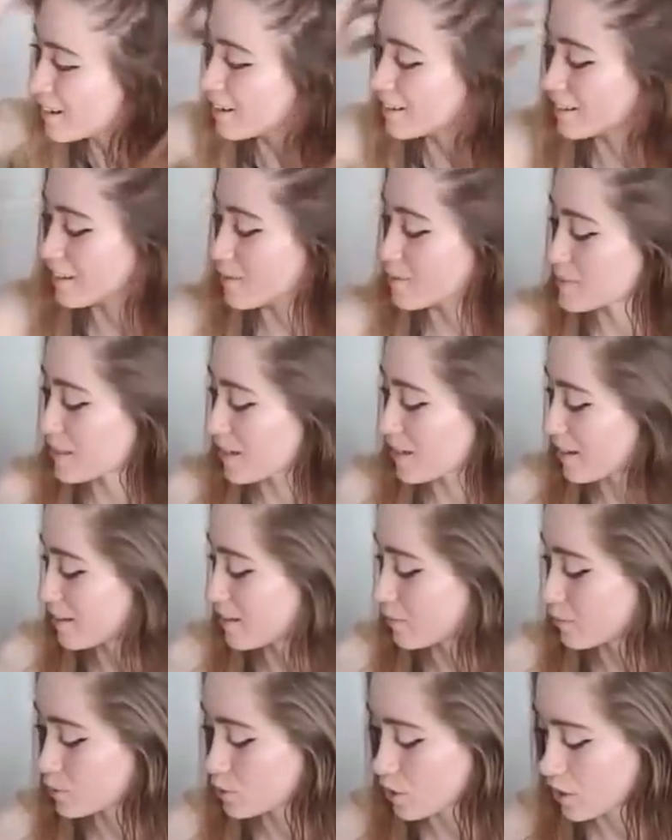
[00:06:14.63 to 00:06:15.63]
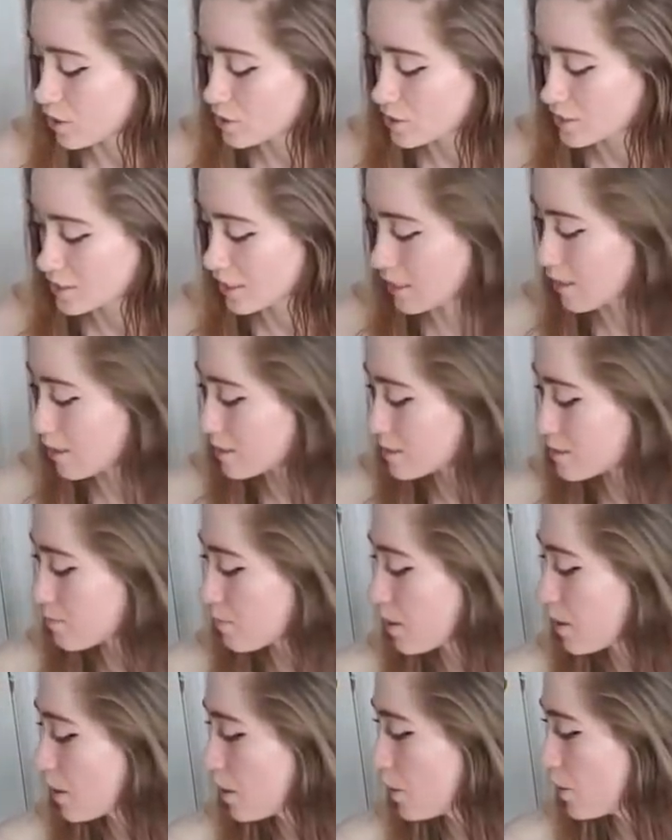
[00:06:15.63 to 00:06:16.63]
On the upside, it will charge. Because, yeah,
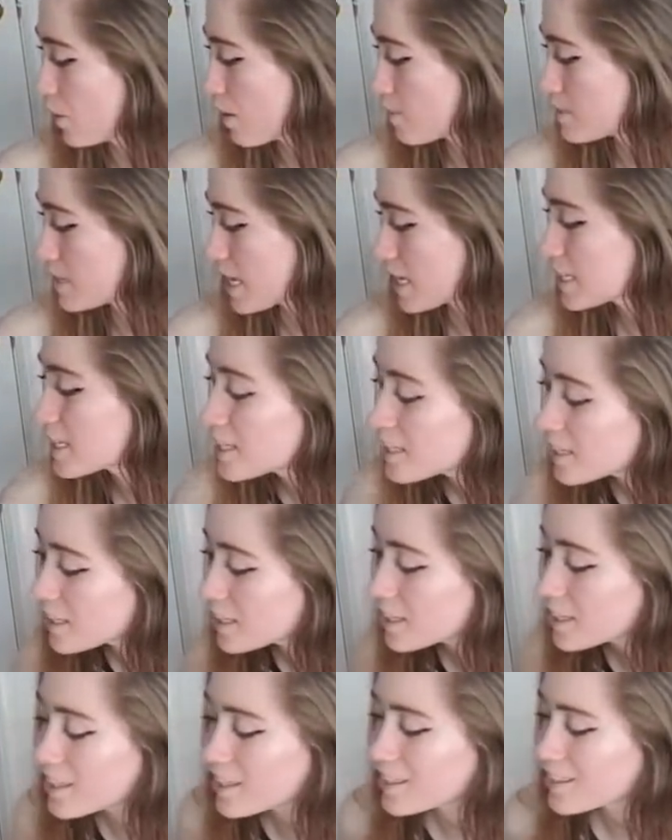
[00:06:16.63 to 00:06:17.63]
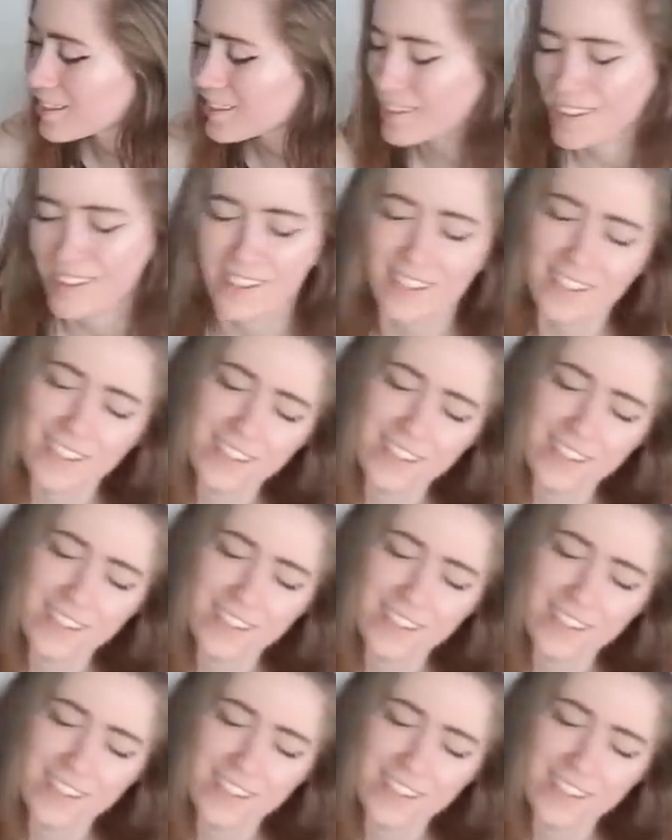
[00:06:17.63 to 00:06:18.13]
tomorrow I'm taking